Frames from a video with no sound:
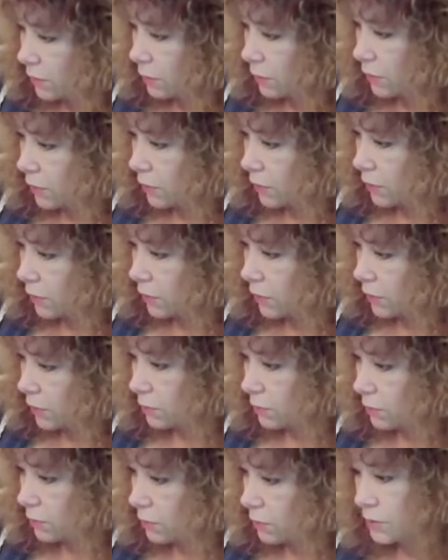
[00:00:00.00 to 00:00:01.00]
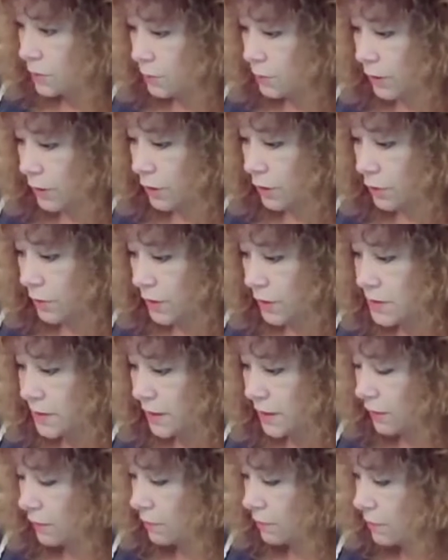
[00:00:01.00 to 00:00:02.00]
what we're
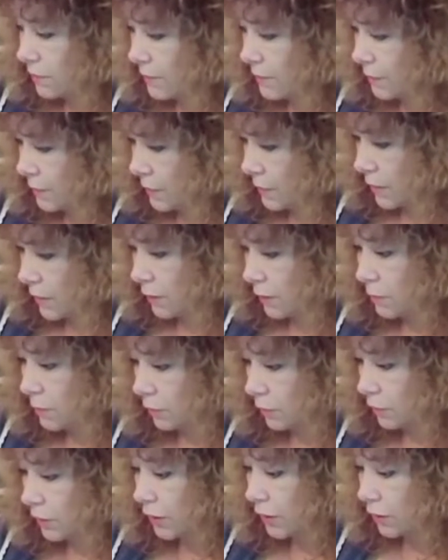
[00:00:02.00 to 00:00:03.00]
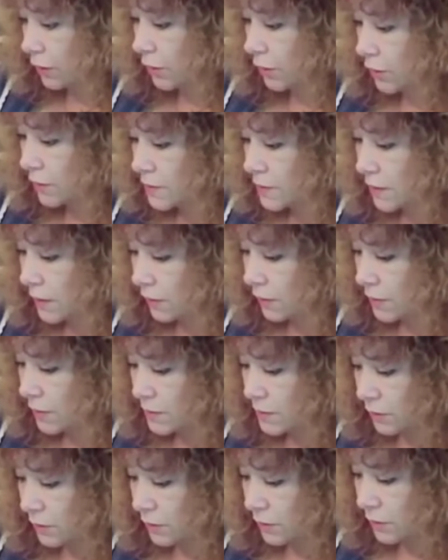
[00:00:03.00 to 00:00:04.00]
increasing and building on
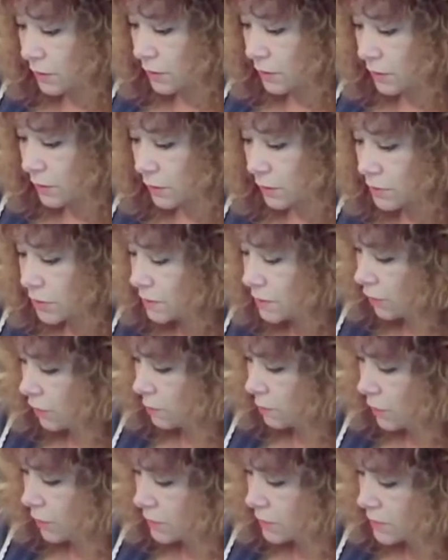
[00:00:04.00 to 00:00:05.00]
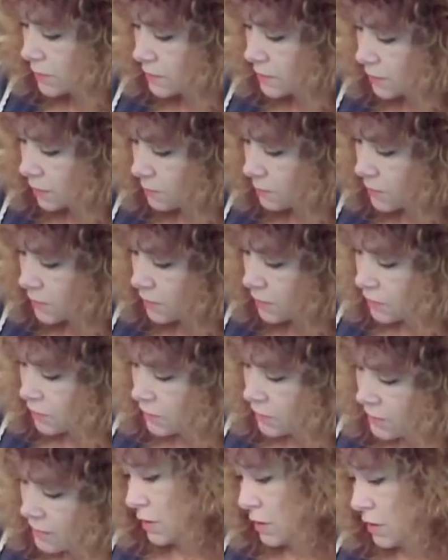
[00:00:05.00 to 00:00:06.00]
is our ojas, our immune systems.
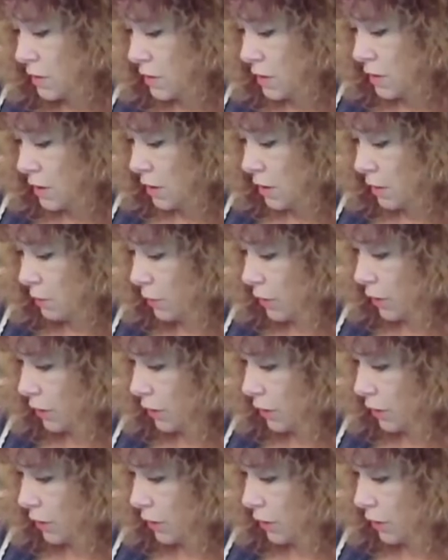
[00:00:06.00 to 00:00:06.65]
And what